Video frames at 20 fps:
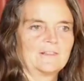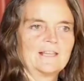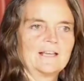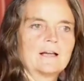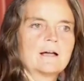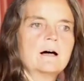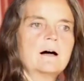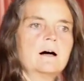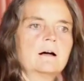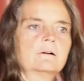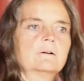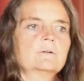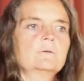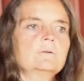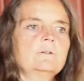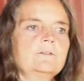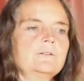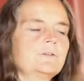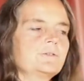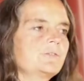their car, and all
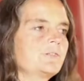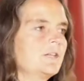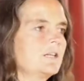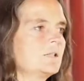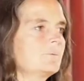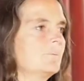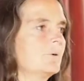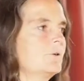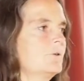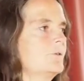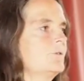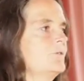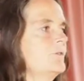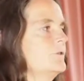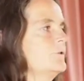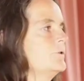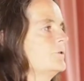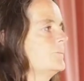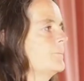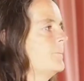those things, because
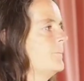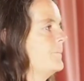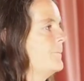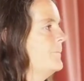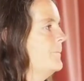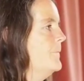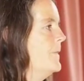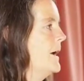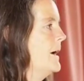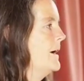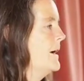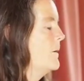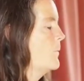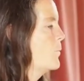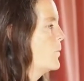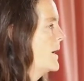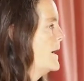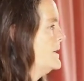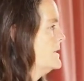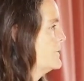those
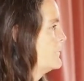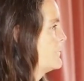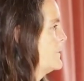ways of